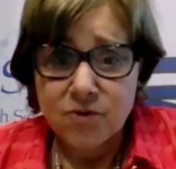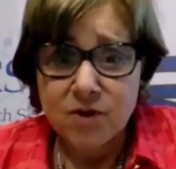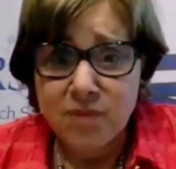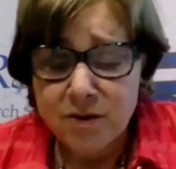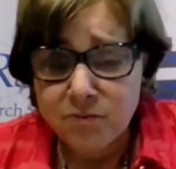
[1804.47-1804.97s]

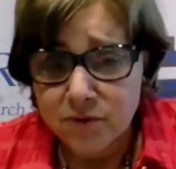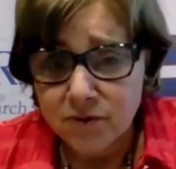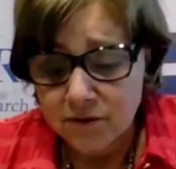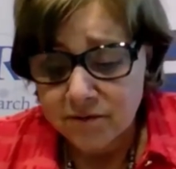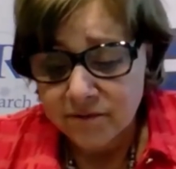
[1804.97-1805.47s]

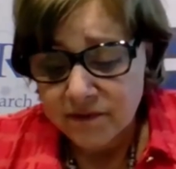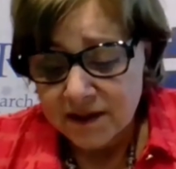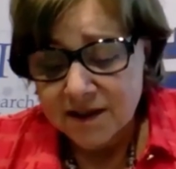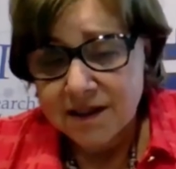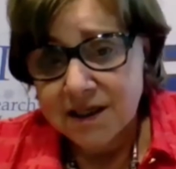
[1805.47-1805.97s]
Remember,
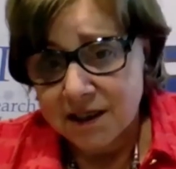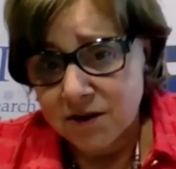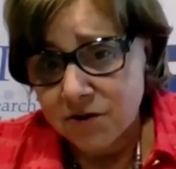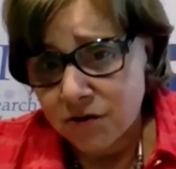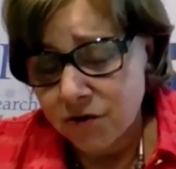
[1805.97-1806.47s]
the
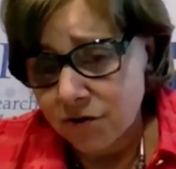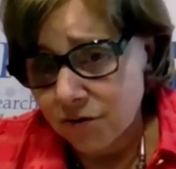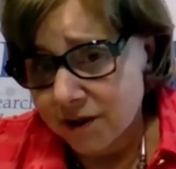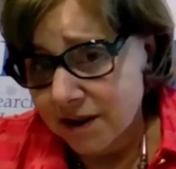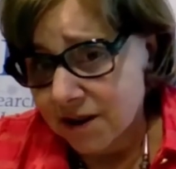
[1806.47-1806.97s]

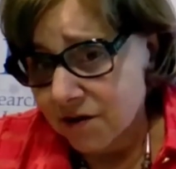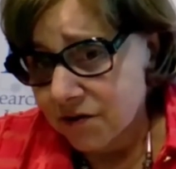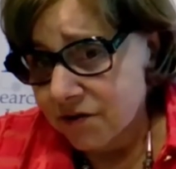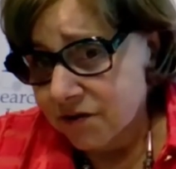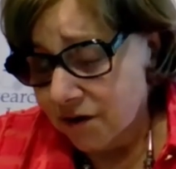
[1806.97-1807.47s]
issue
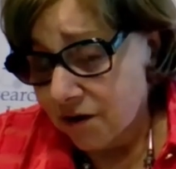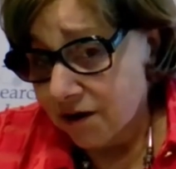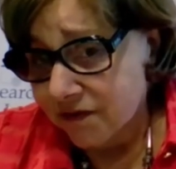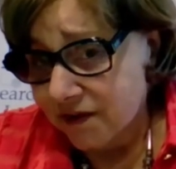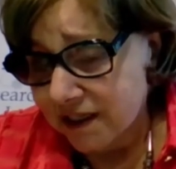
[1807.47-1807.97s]
is
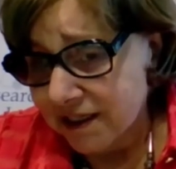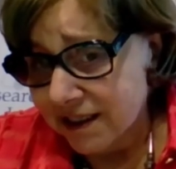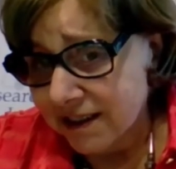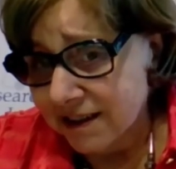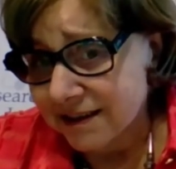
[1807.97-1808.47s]
on
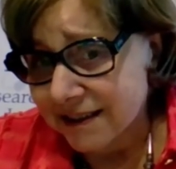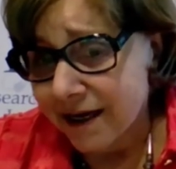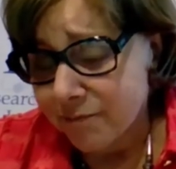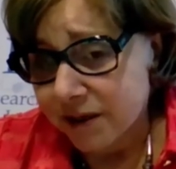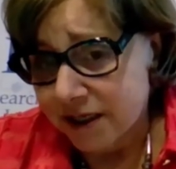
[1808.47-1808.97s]
these
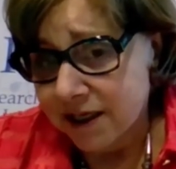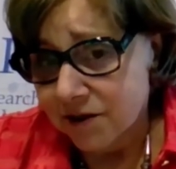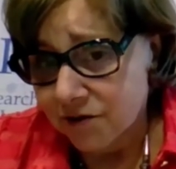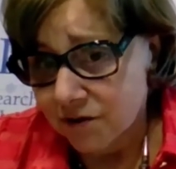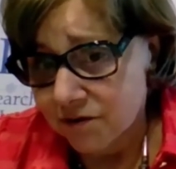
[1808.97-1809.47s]

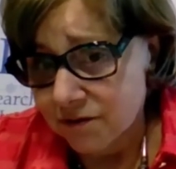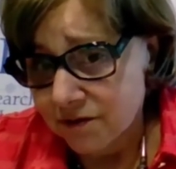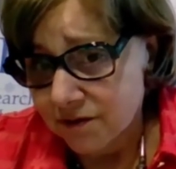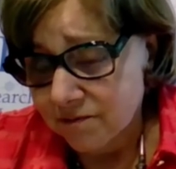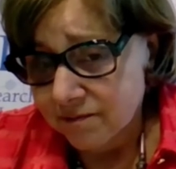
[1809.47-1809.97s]

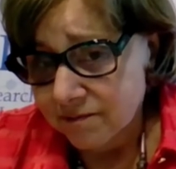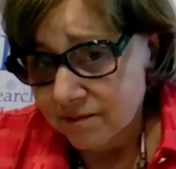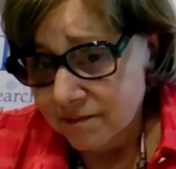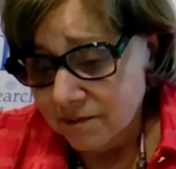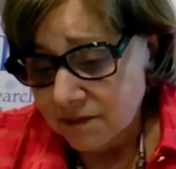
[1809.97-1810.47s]
applications
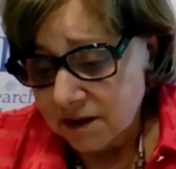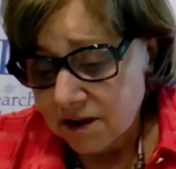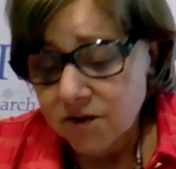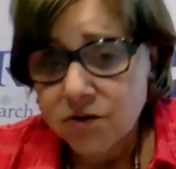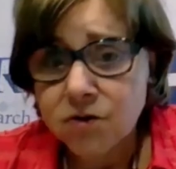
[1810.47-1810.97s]

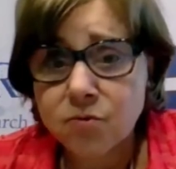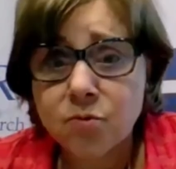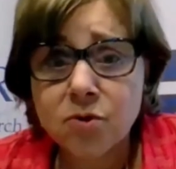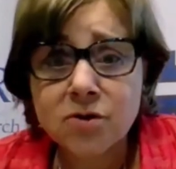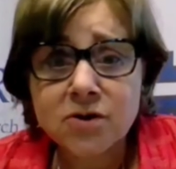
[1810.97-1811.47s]
to
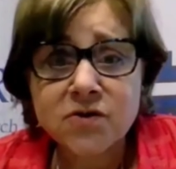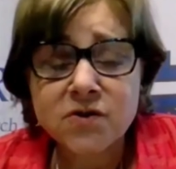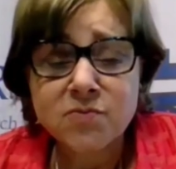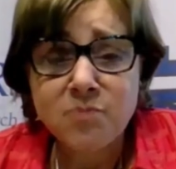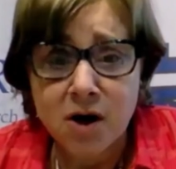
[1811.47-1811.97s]
work
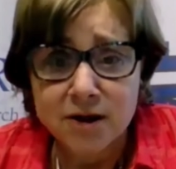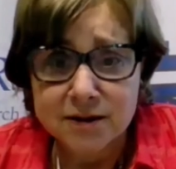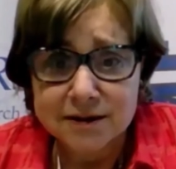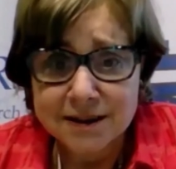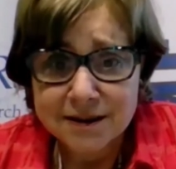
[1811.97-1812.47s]

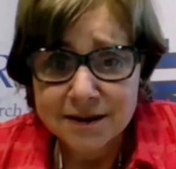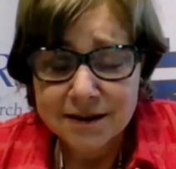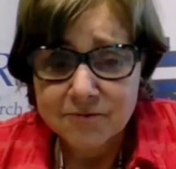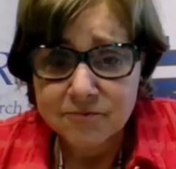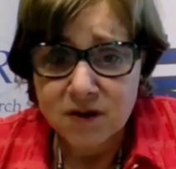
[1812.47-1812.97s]
smart,
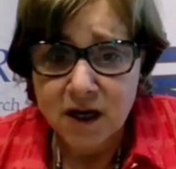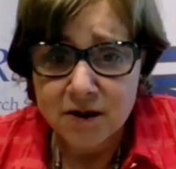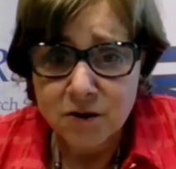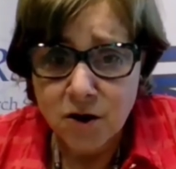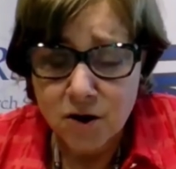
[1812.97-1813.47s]

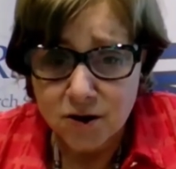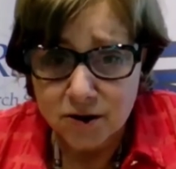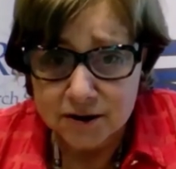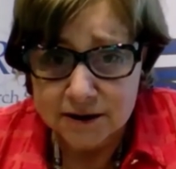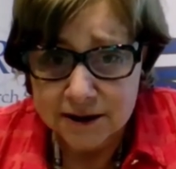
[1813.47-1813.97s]
not
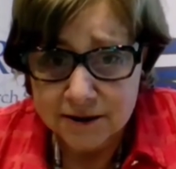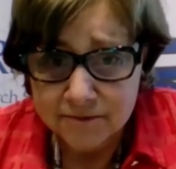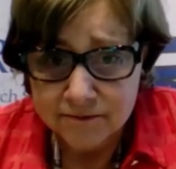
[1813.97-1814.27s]
hard.